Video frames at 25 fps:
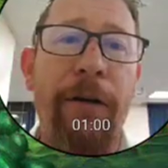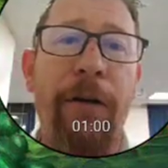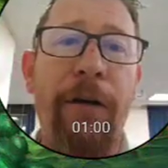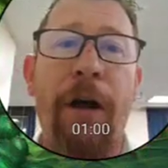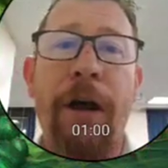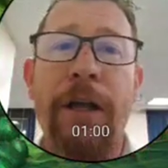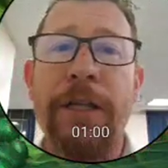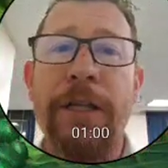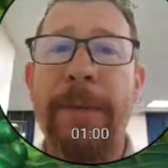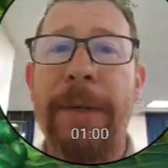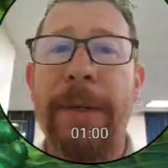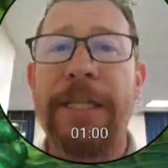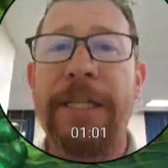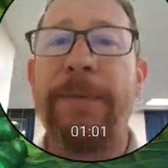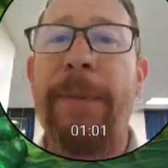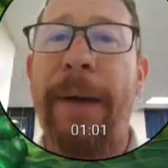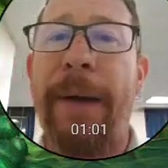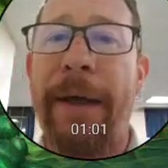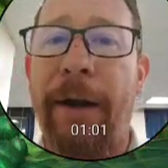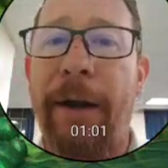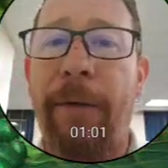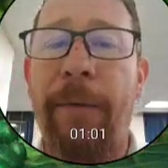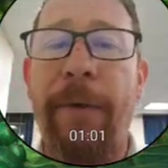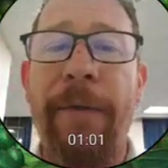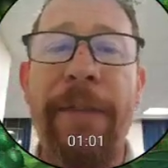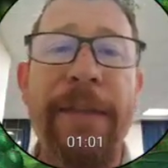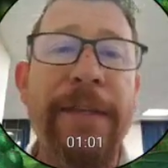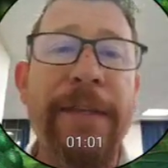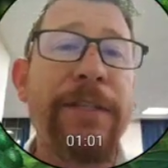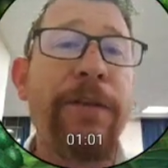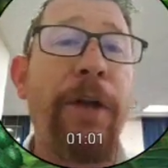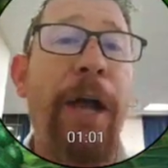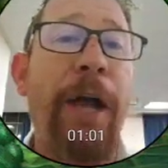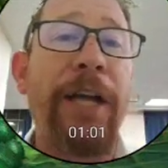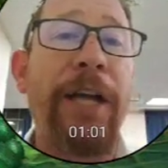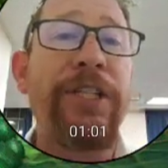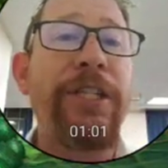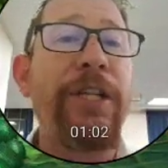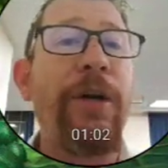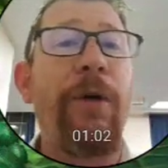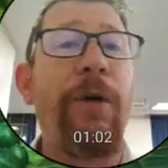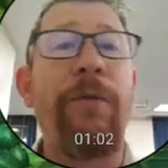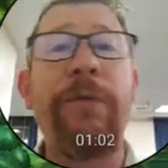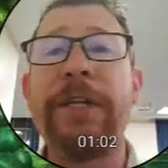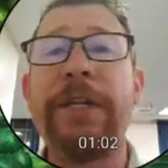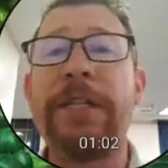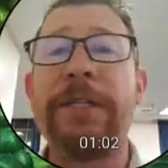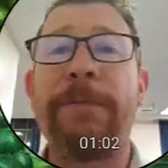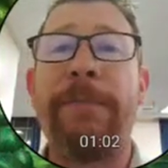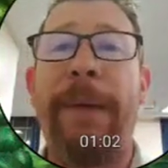on my spider run. This is actually
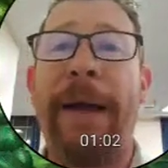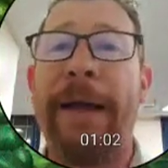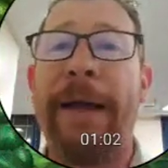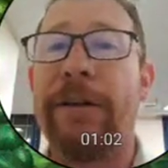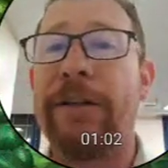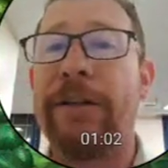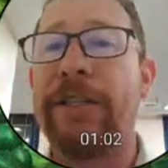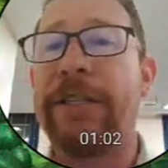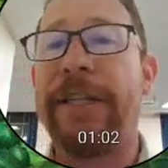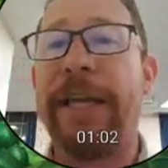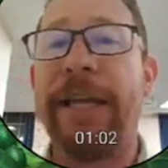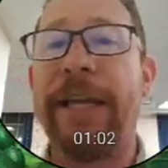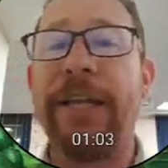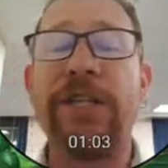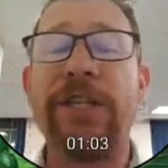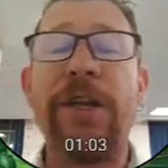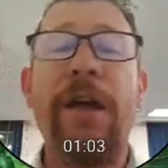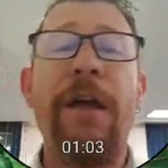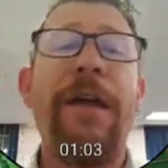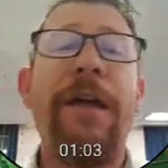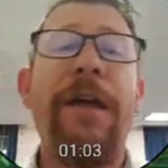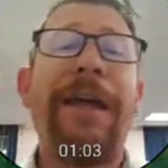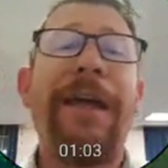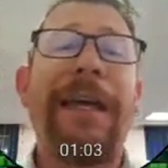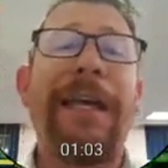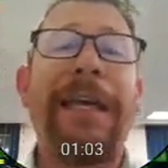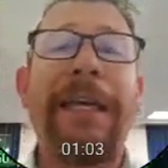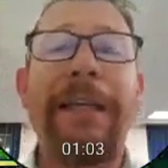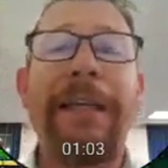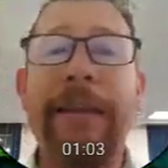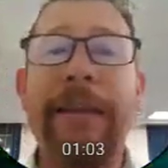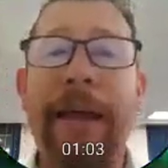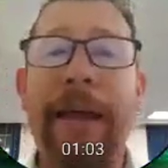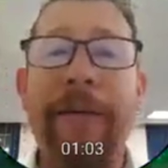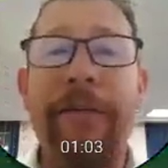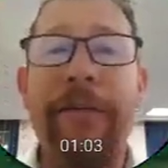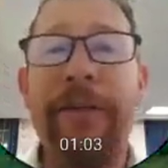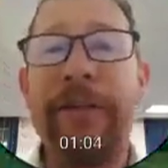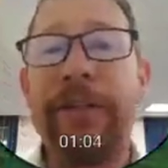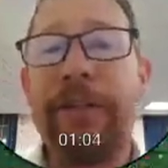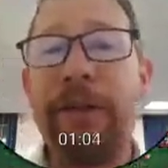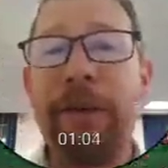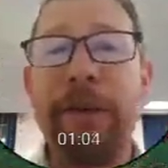only spider stage 11, so